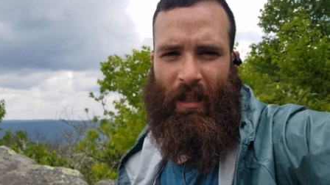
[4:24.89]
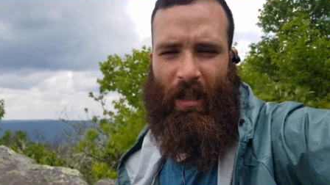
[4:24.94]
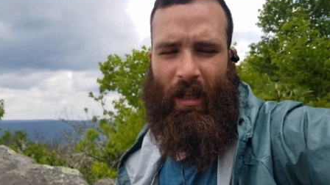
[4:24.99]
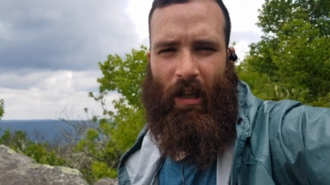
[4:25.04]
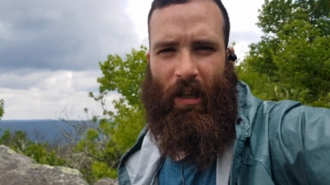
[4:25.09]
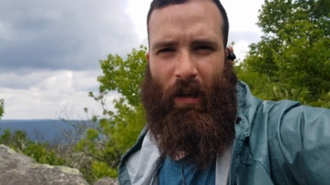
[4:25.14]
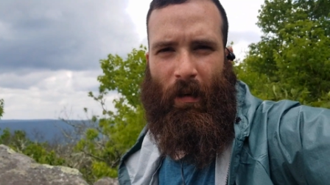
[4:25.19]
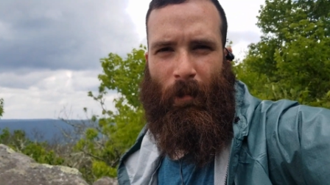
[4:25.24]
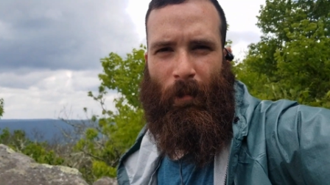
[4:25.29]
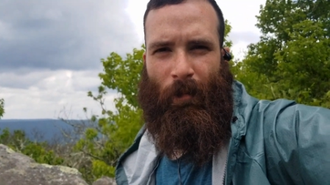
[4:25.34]

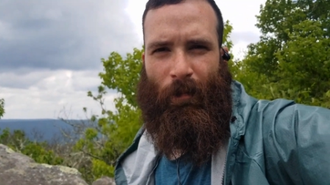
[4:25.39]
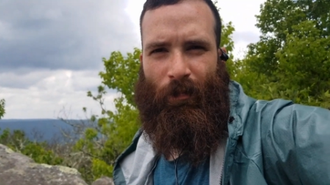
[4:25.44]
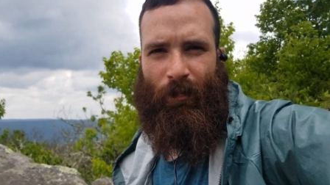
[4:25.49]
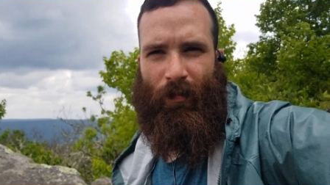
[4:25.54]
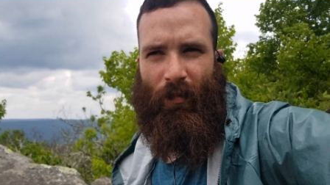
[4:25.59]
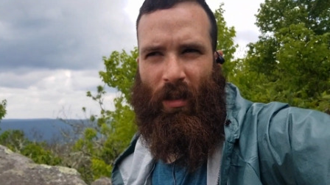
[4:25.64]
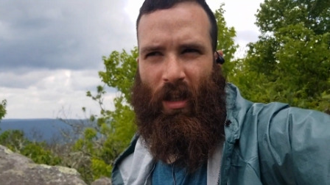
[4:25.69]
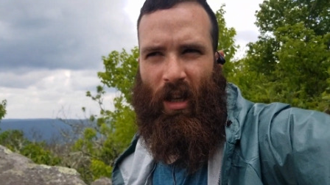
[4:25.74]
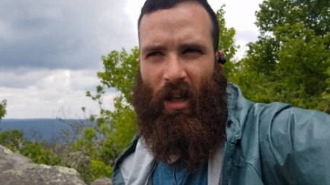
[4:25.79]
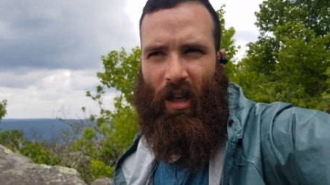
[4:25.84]
Um,
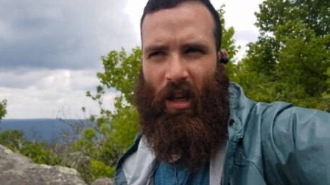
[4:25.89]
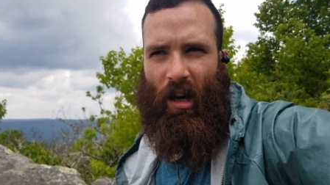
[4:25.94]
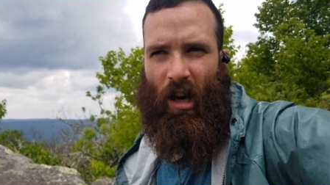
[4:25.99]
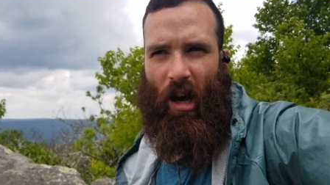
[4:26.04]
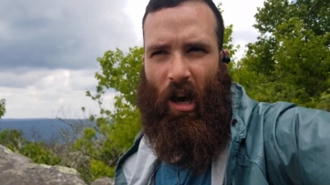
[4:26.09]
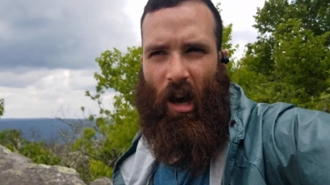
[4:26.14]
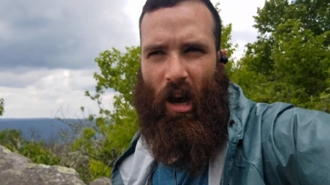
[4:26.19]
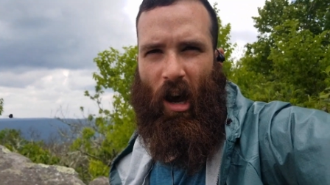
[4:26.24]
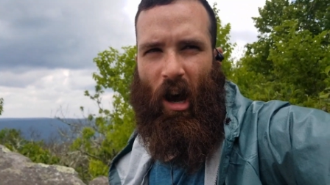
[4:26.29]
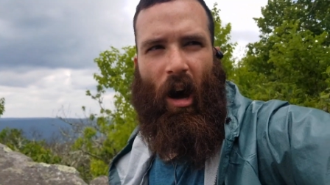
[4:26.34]

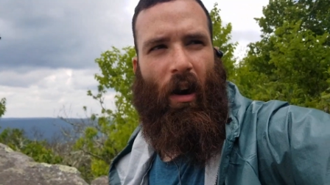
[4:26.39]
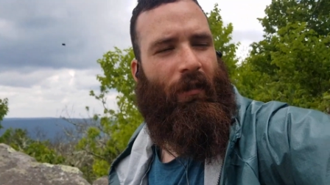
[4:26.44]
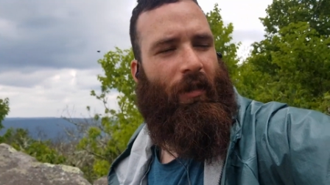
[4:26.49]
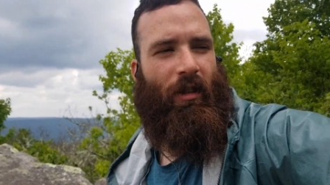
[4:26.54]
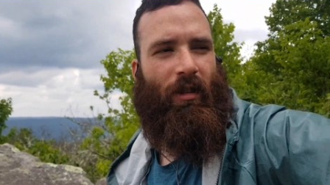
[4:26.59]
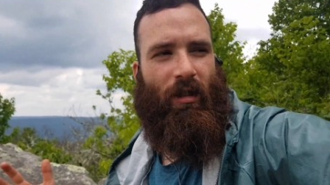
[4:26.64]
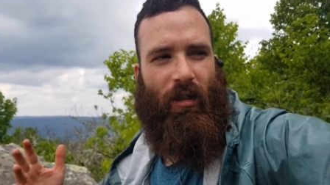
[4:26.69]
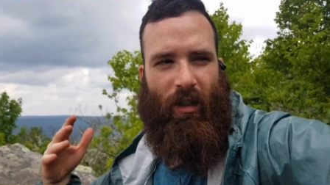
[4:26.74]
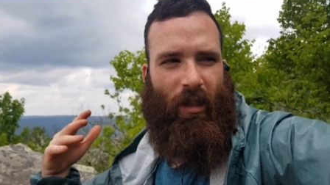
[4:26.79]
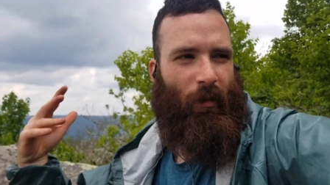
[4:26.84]

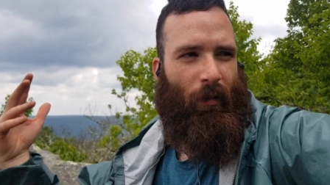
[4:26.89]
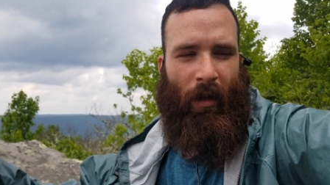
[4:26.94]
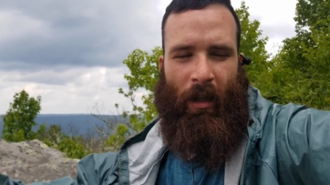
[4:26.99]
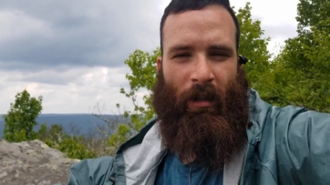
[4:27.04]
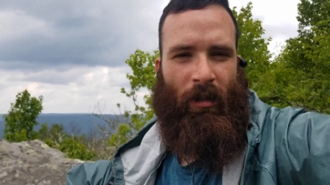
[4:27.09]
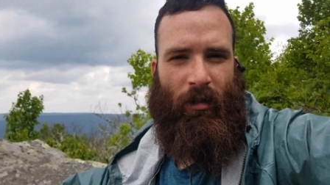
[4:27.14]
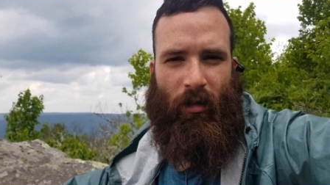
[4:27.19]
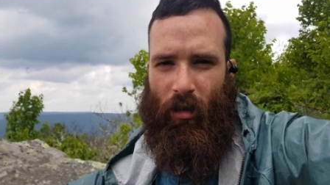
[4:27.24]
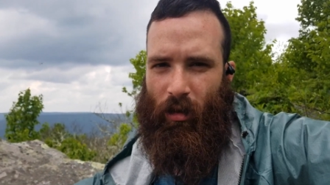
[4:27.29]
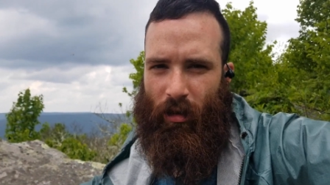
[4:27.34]
obviously, when I
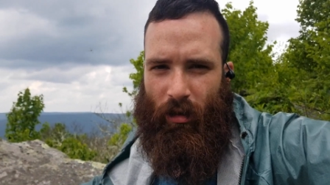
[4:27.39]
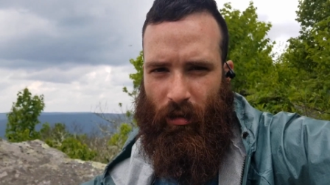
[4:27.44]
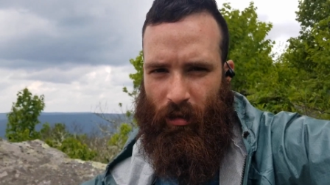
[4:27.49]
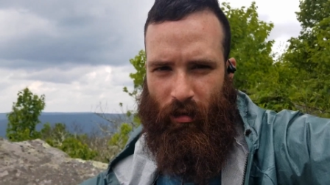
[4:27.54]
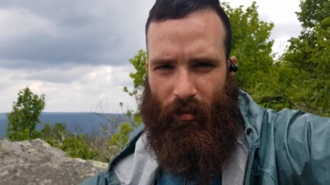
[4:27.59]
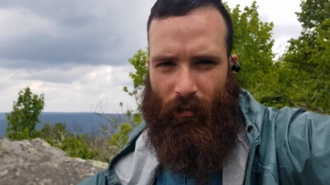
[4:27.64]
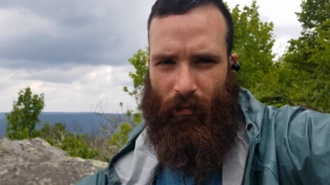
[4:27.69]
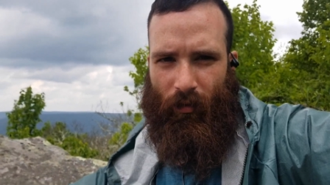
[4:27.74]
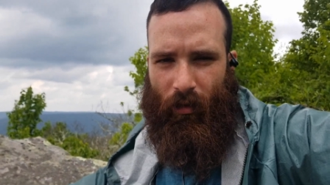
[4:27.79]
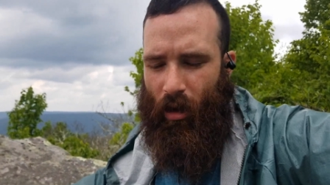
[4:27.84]
started
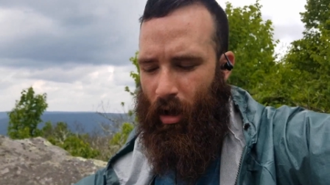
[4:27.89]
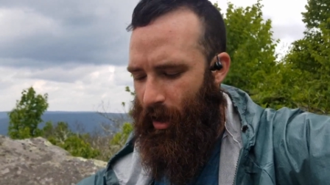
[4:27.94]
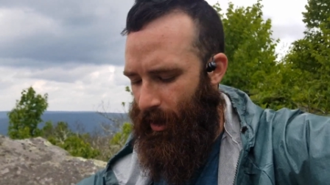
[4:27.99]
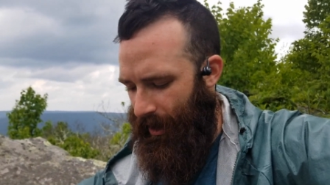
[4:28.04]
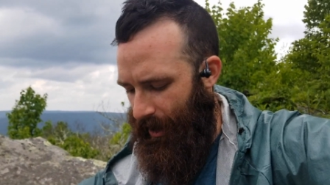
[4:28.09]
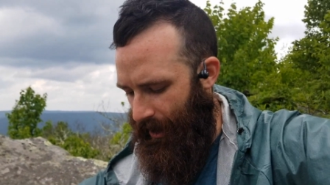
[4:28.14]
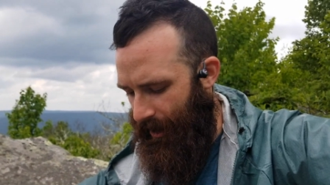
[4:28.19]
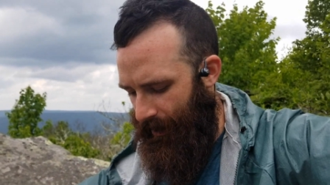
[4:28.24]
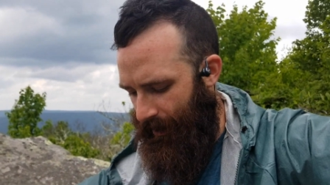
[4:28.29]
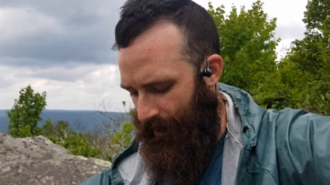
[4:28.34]

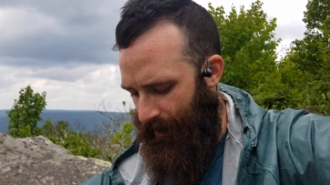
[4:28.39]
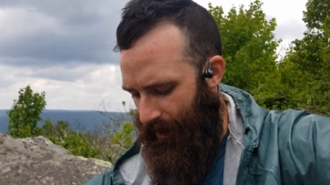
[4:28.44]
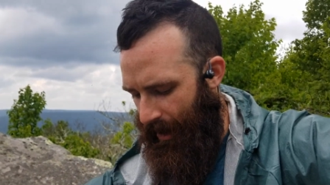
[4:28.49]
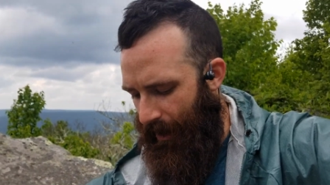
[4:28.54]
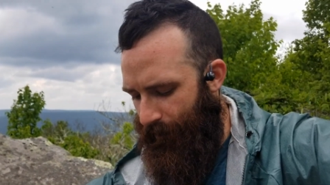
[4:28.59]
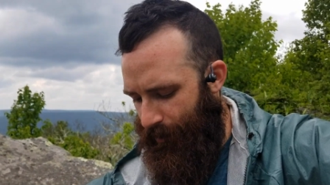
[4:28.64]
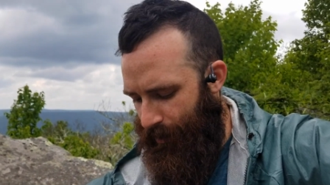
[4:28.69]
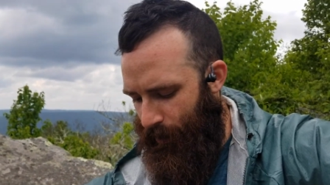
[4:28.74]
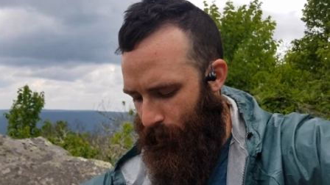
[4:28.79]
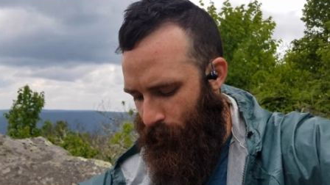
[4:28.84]
vlogging,
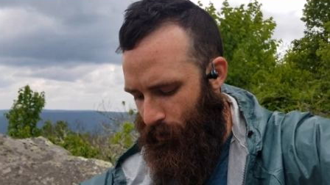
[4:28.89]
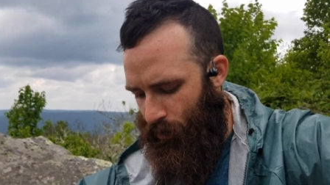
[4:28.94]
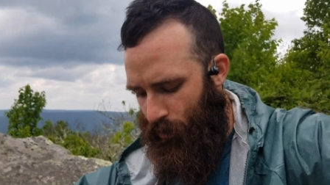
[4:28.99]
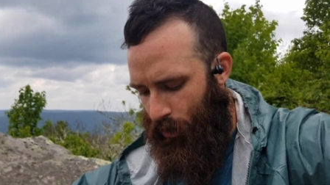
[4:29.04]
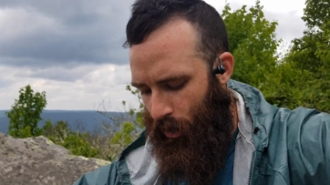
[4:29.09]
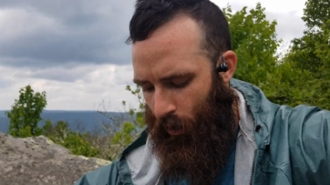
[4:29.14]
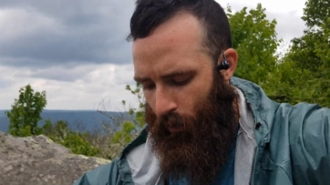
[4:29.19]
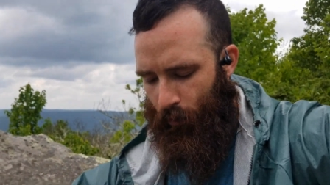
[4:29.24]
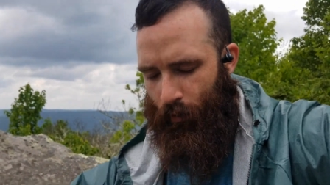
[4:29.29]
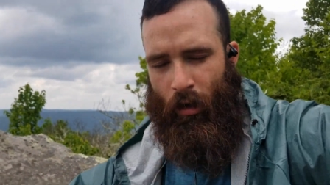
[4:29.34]
everything was
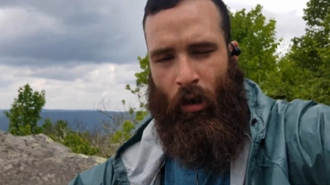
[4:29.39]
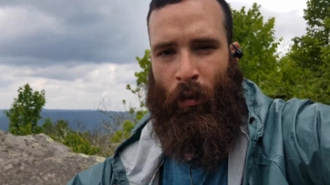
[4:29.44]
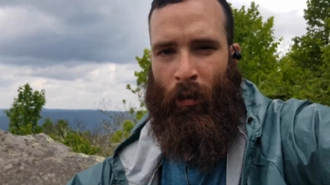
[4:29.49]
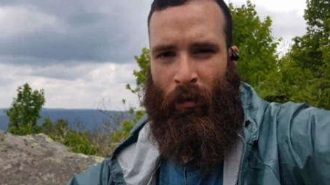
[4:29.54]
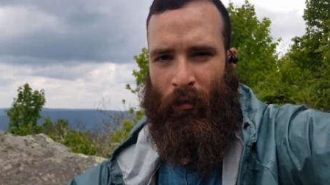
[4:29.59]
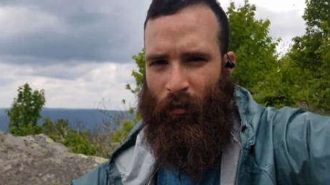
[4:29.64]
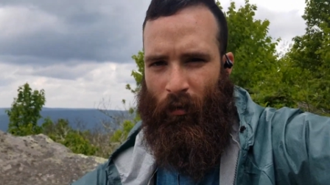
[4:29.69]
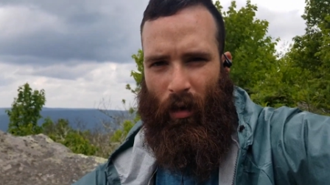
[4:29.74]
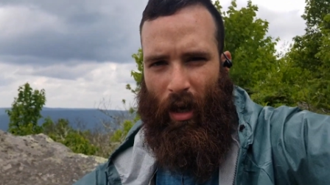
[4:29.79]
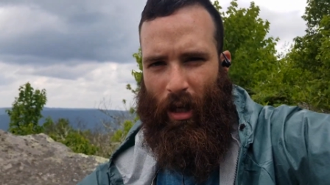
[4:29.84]
so new
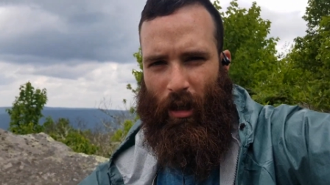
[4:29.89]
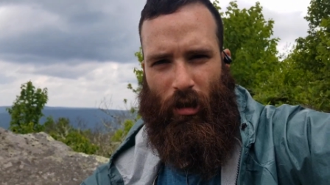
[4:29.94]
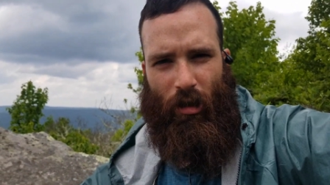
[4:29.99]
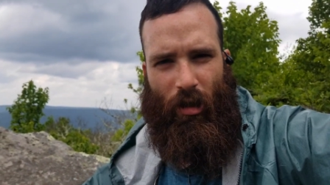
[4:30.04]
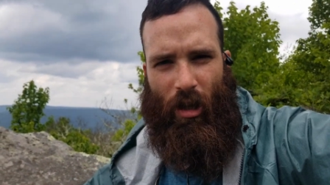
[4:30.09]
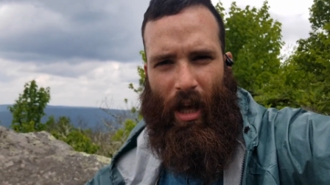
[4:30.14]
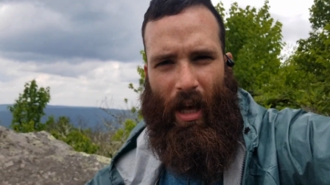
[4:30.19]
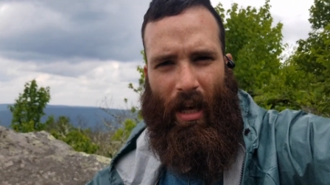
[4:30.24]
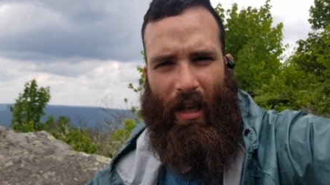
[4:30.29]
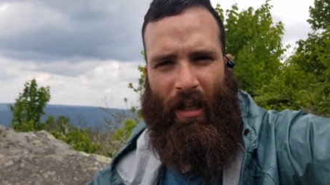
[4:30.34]
and fresh
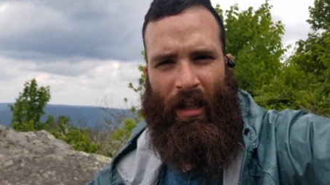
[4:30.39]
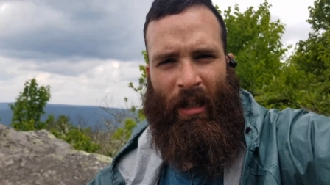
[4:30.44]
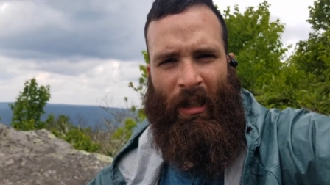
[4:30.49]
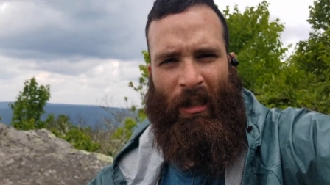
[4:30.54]
that